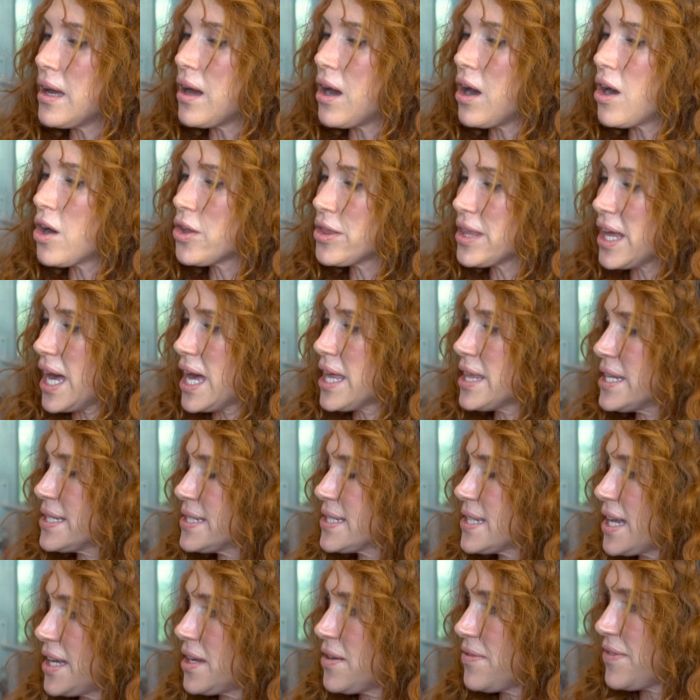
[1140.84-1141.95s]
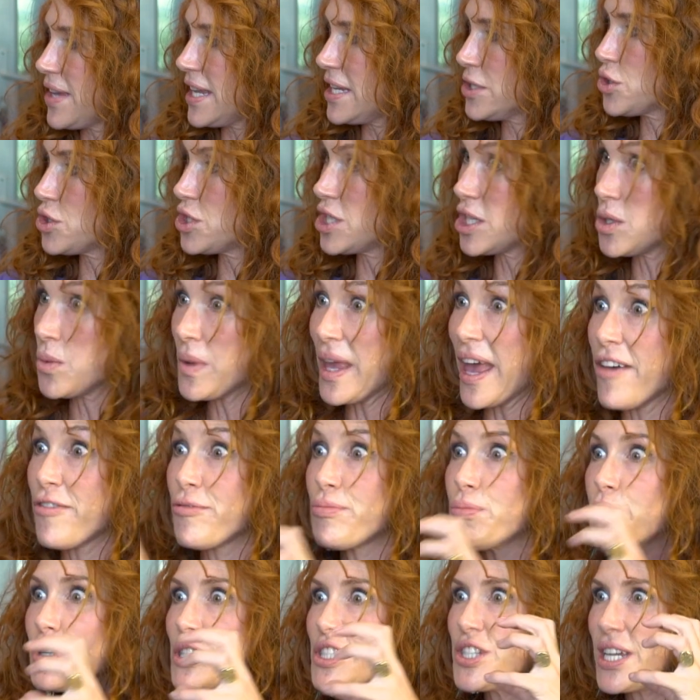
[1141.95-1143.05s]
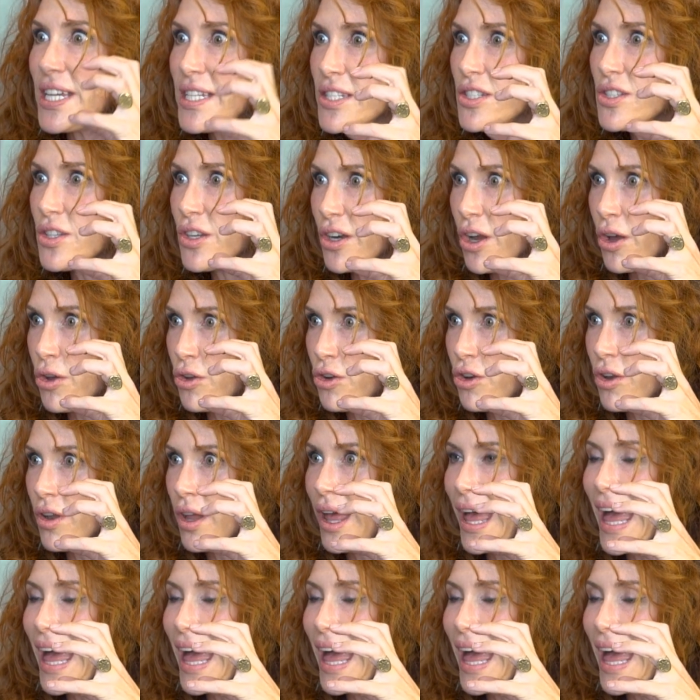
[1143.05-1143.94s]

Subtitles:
on the other side of estrogen, we have progesterone,